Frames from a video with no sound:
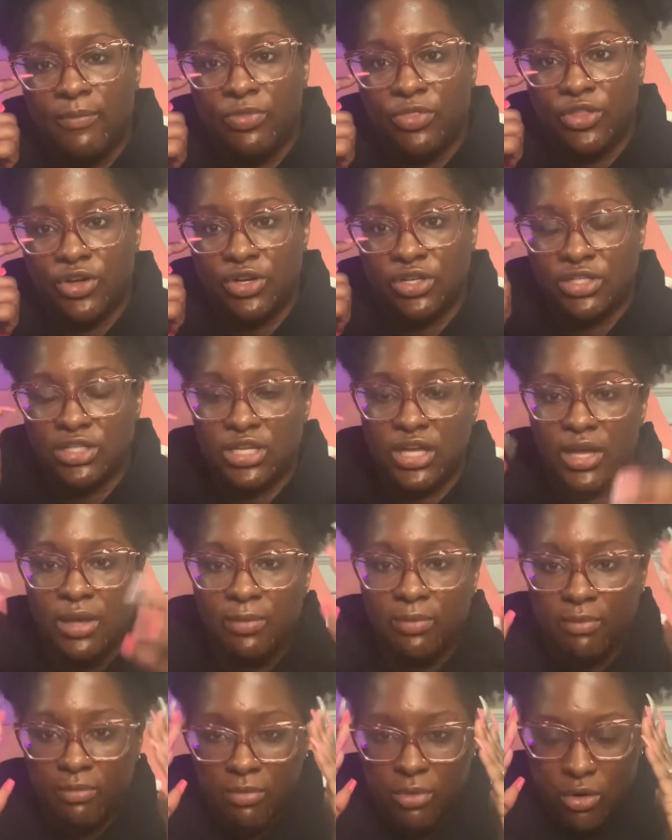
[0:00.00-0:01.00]
Thursday
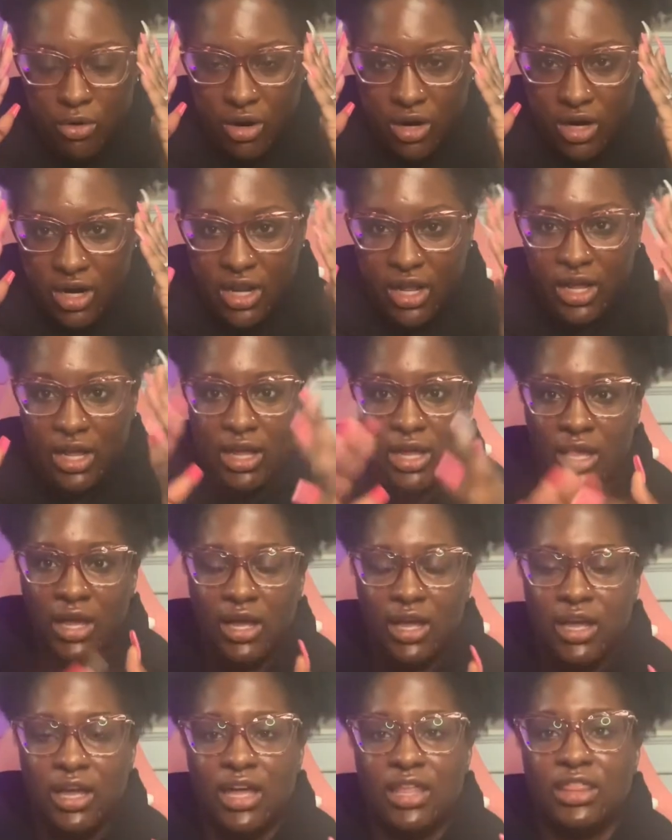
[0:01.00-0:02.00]
morning.
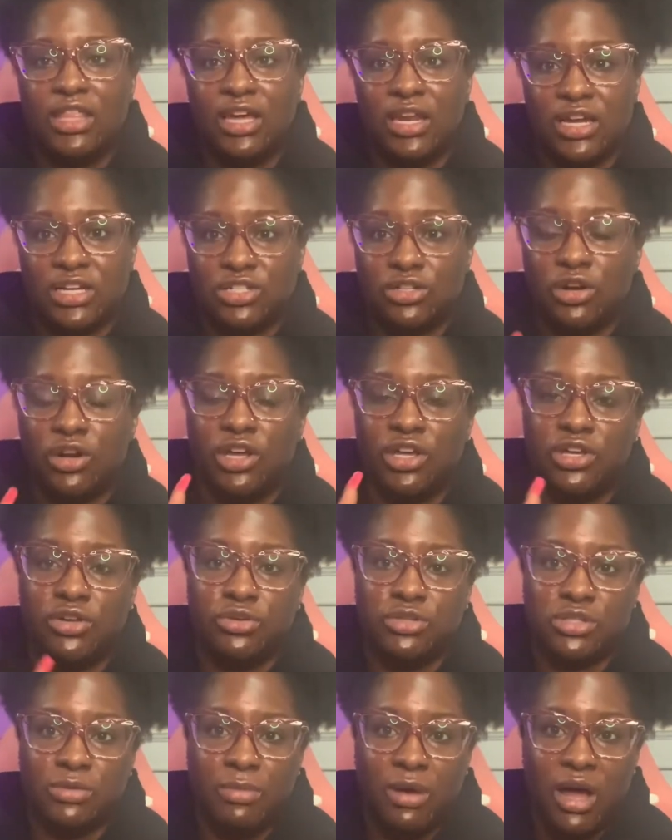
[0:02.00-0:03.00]
And then I started
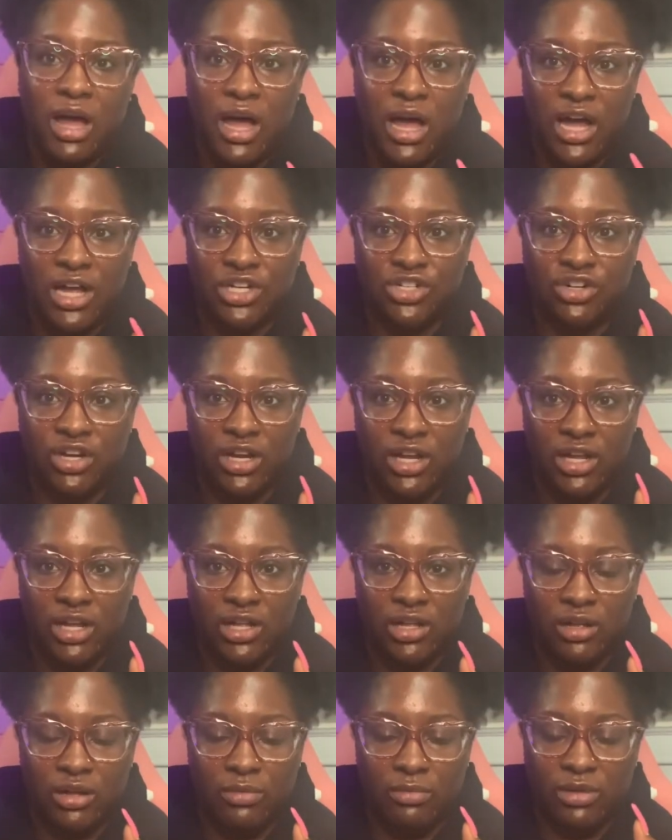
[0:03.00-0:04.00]
using my
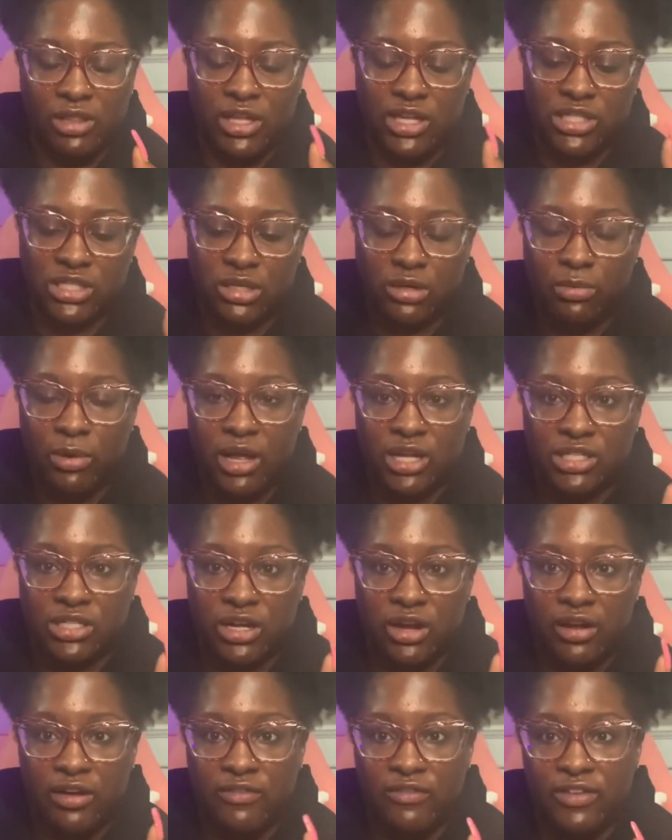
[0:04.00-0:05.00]
hydrating cleanser by
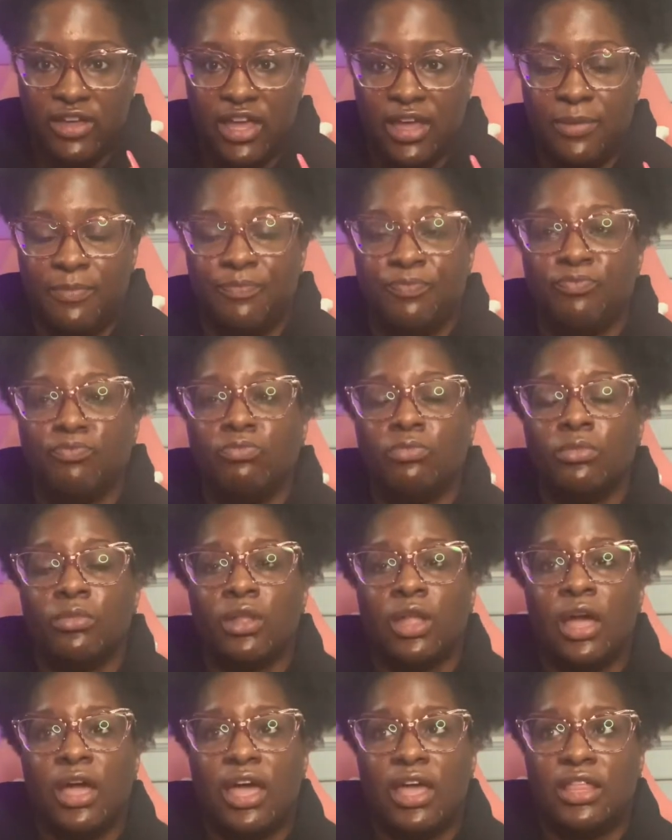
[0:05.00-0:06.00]
CeraVe.
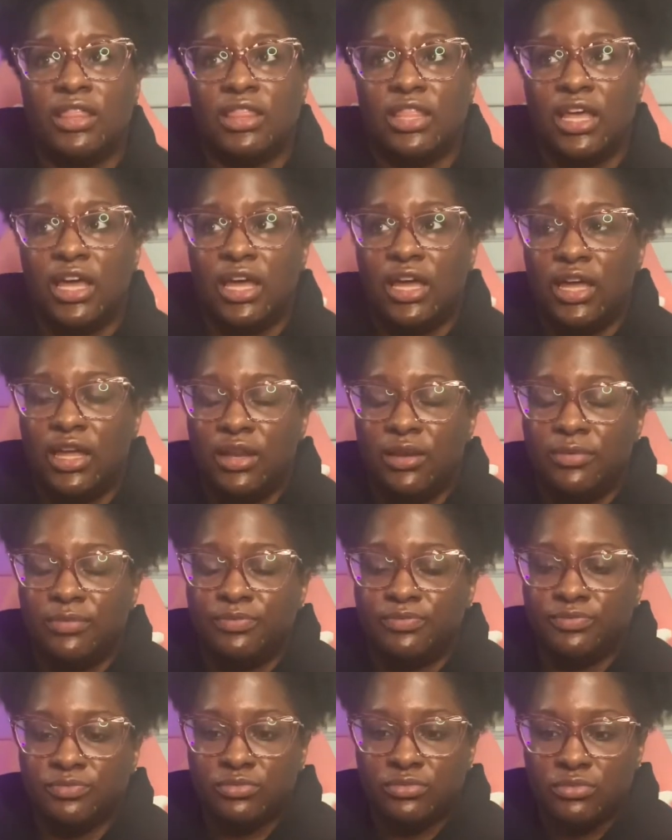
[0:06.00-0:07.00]
And then,
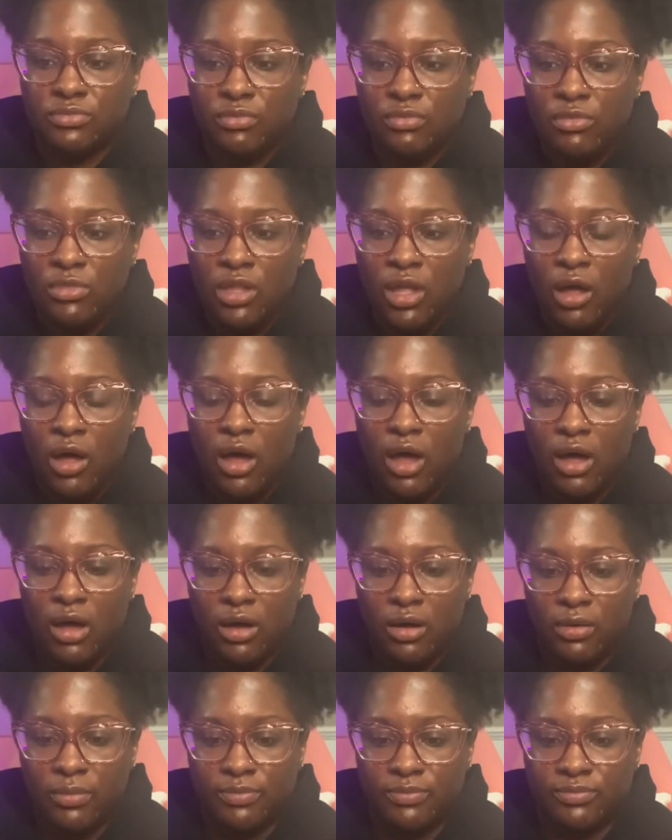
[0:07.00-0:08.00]

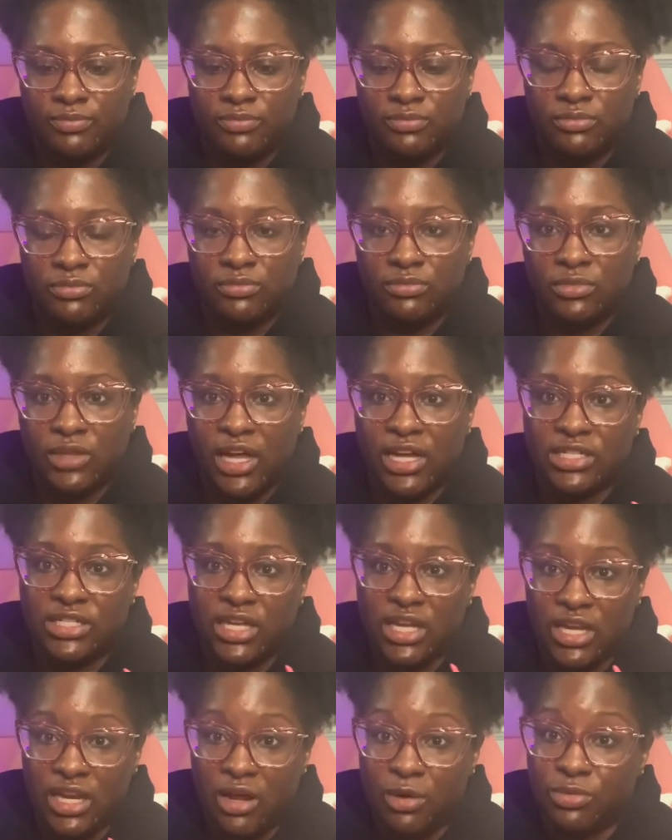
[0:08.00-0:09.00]
like I
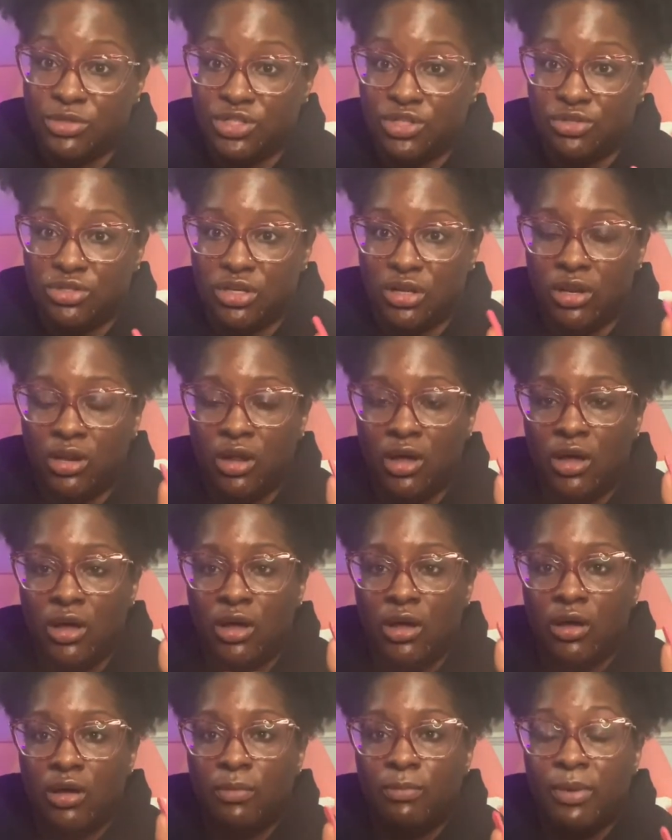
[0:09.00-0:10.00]
said,
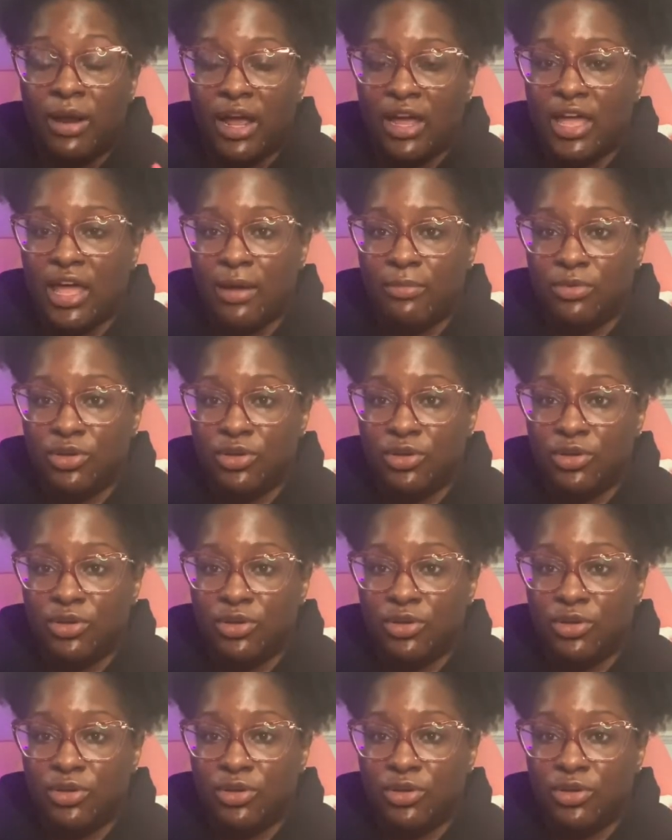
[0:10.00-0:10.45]
I kept